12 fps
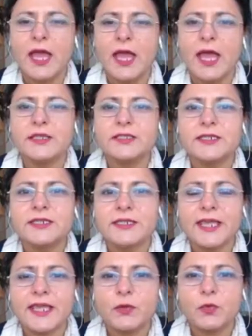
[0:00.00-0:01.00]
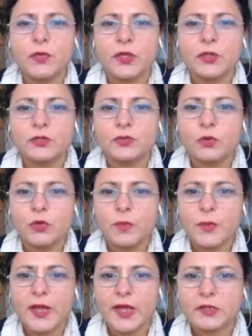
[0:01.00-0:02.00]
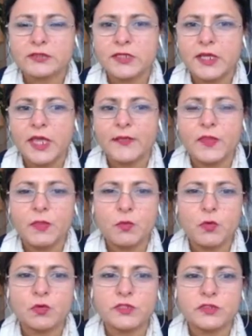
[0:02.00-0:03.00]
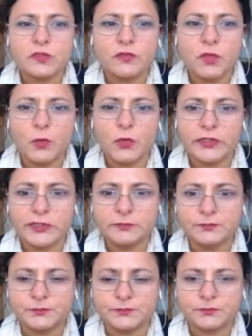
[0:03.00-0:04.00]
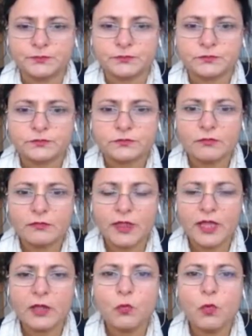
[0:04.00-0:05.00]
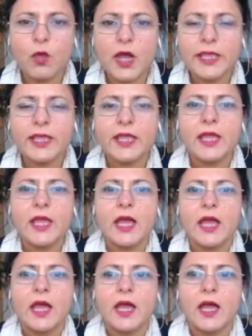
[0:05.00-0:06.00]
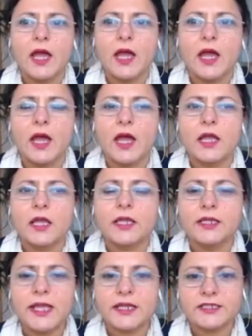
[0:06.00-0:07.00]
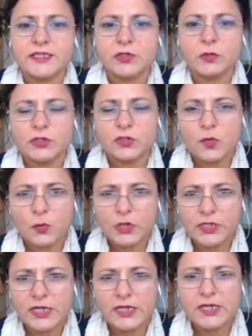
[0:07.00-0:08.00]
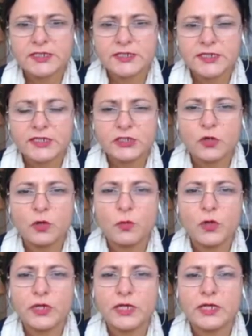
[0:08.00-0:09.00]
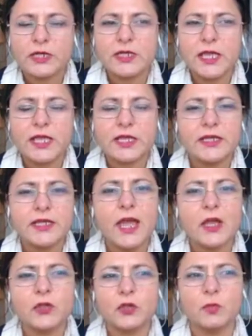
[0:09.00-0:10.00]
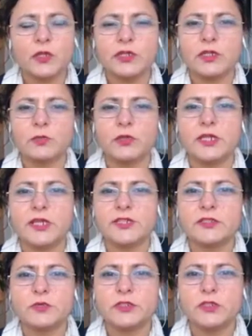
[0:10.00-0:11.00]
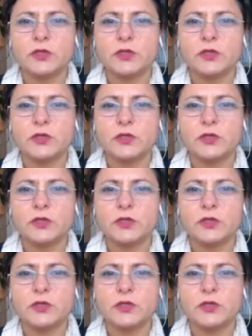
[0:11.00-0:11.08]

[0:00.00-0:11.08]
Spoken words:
Today we're going to talk about the importance of your body and why connecting with your body, listening to your body, learning how your body communicates with you